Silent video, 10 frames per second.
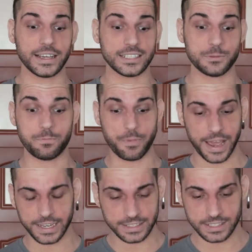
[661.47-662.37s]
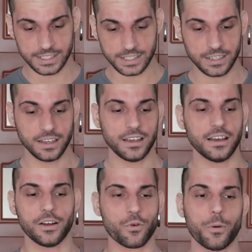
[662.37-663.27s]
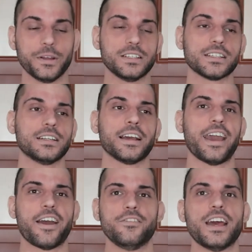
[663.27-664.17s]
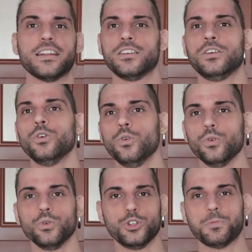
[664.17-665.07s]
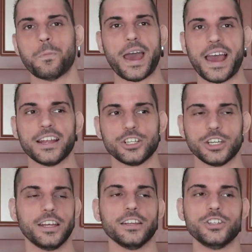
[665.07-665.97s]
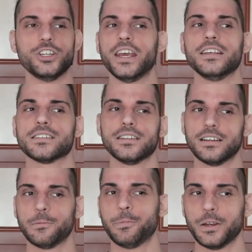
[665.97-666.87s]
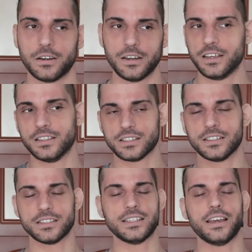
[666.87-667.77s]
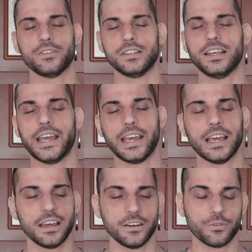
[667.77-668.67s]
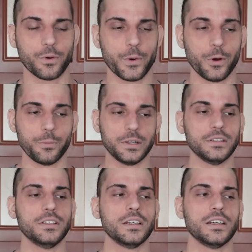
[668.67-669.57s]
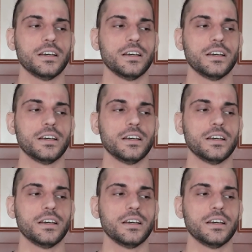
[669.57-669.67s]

expects Roman is gonna have that huge match and Jey is gonna appear and he's gonna save the day for Roman.